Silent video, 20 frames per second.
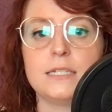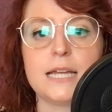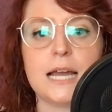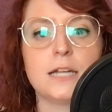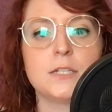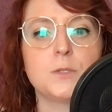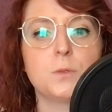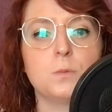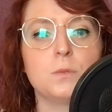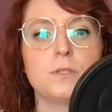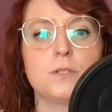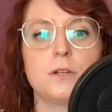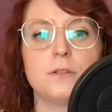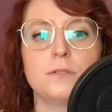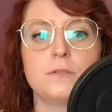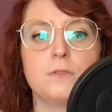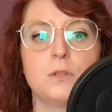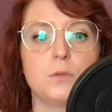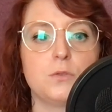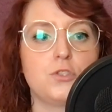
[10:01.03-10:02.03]
as a result
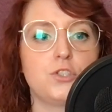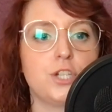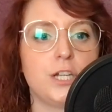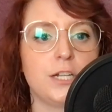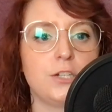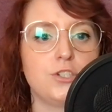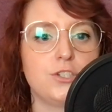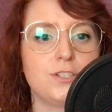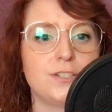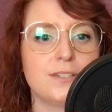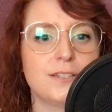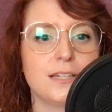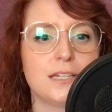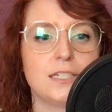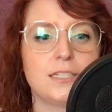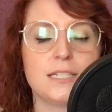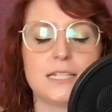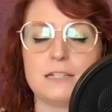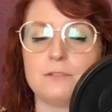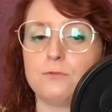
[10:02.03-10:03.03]
of those changes
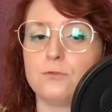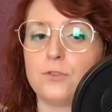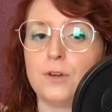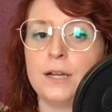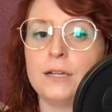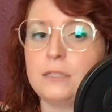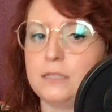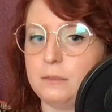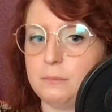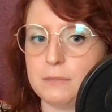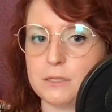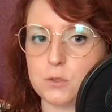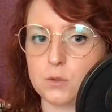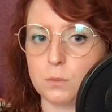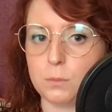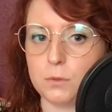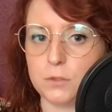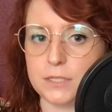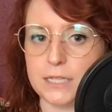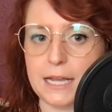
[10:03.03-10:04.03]
and a frankly
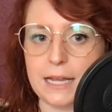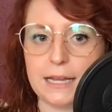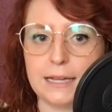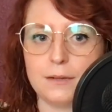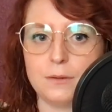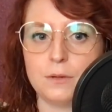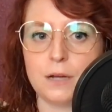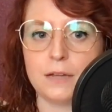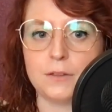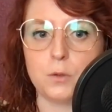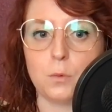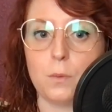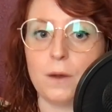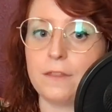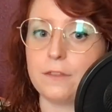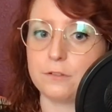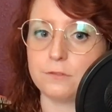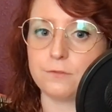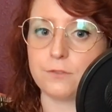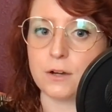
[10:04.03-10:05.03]
miserable day on the
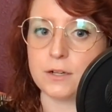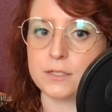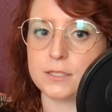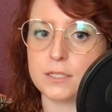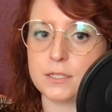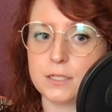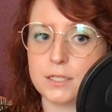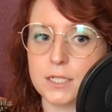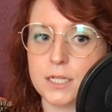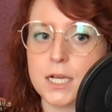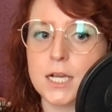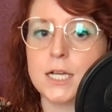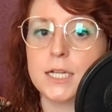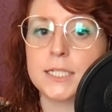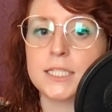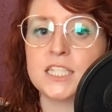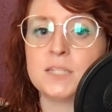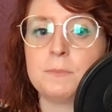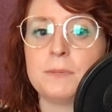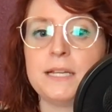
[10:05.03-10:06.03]
weather front,
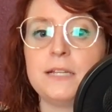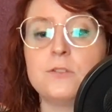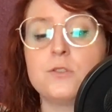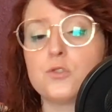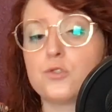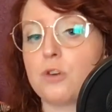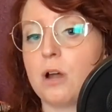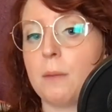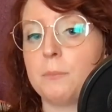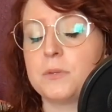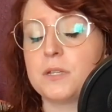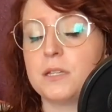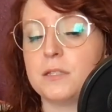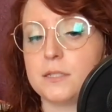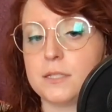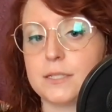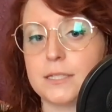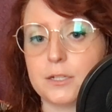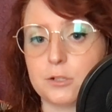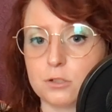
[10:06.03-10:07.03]
speeds dropped
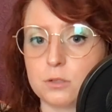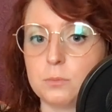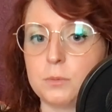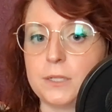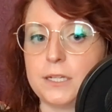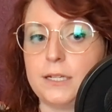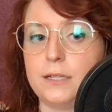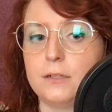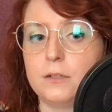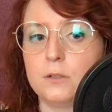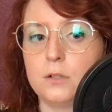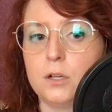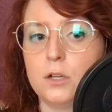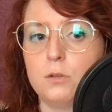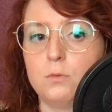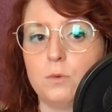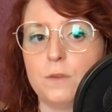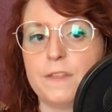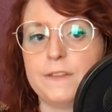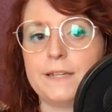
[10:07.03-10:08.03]
considerably,
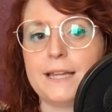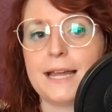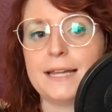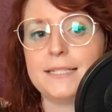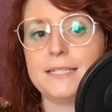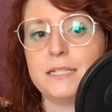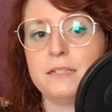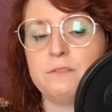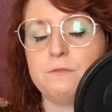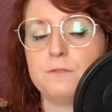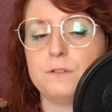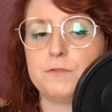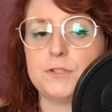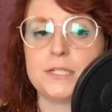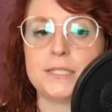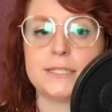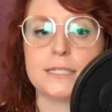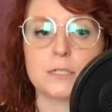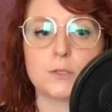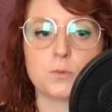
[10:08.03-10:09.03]
with a
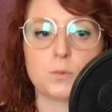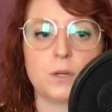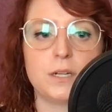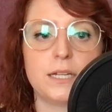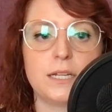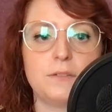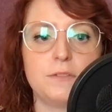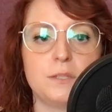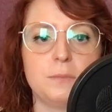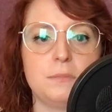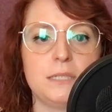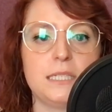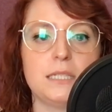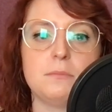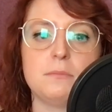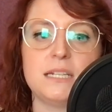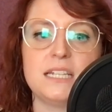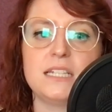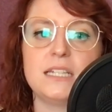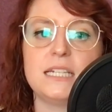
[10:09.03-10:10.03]
1956 running of the Mille
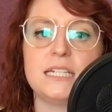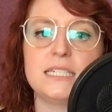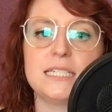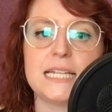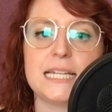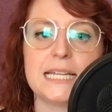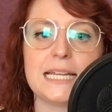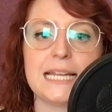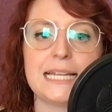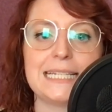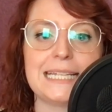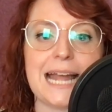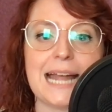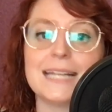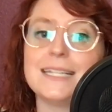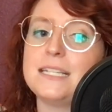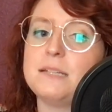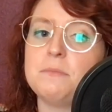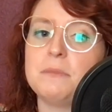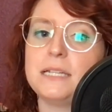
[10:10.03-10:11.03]
Miglia taking
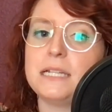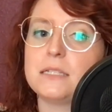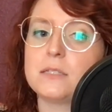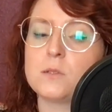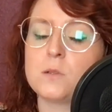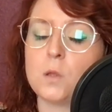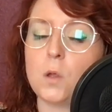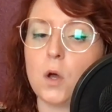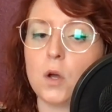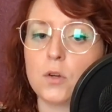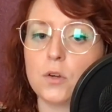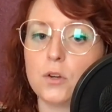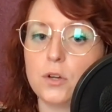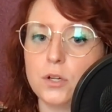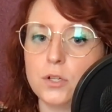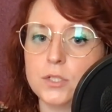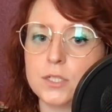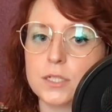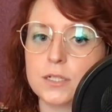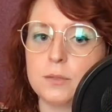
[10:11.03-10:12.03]
90 minutes longer
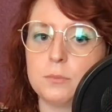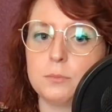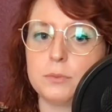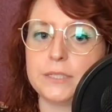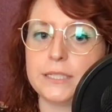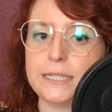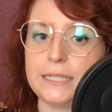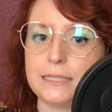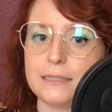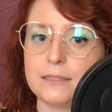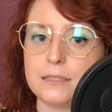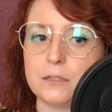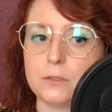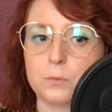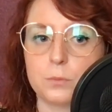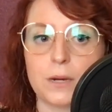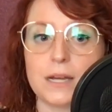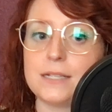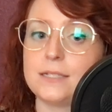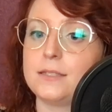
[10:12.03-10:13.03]
to complete than the
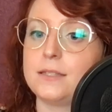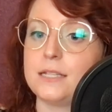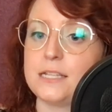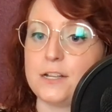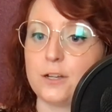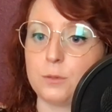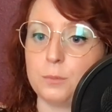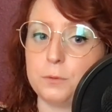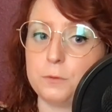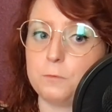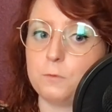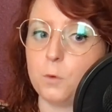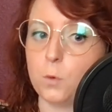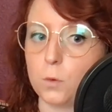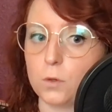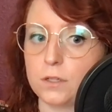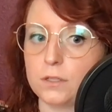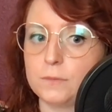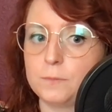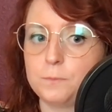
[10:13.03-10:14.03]
race the year
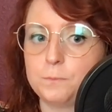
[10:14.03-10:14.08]
before.